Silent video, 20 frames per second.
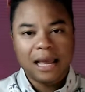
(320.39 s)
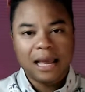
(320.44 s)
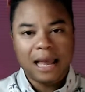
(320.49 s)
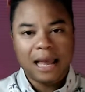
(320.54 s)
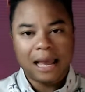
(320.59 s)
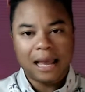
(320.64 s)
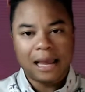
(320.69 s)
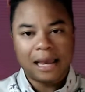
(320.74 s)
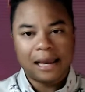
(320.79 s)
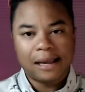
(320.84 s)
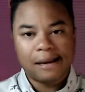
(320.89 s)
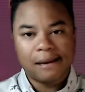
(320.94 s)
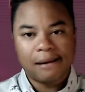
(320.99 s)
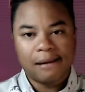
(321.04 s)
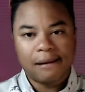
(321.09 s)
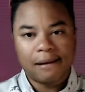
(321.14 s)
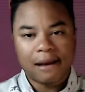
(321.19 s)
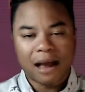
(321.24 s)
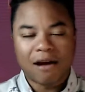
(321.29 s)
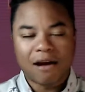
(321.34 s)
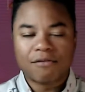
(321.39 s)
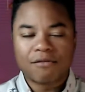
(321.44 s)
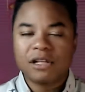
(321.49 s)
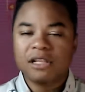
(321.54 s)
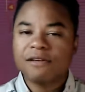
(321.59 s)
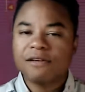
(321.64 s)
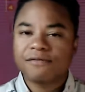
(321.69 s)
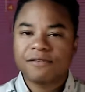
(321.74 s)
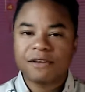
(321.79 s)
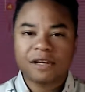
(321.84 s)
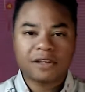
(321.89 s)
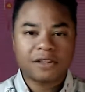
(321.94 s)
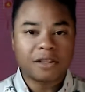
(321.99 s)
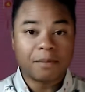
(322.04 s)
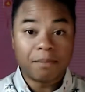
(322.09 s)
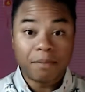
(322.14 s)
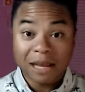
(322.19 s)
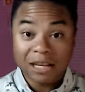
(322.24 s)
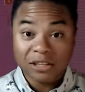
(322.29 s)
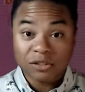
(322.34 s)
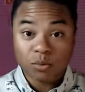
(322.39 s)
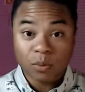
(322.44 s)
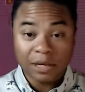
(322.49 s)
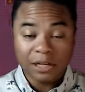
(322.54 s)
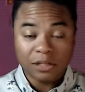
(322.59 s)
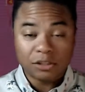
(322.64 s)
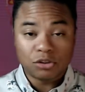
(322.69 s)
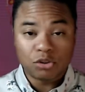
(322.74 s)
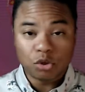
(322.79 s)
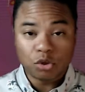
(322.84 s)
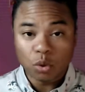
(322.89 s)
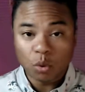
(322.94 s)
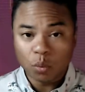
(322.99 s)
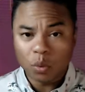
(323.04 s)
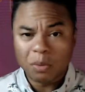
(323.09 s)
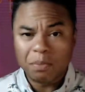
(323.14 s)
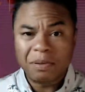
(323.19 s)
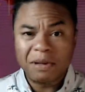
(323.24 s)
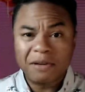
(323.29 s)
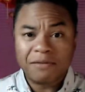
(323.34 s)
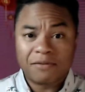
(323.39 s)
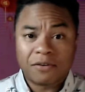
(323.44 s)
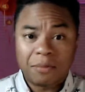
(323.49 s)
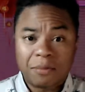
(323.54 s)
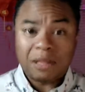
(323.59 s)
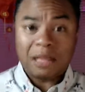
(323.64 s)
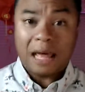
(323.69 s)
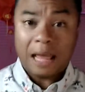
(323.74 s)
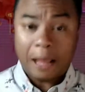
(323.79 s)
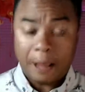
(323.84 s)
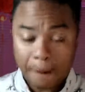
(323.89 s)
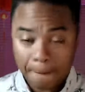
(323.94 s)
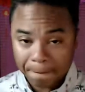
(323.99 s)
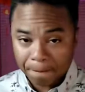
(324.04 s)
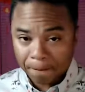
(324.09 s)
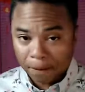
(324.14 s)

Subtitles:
And I really figured the best way to do it would be from like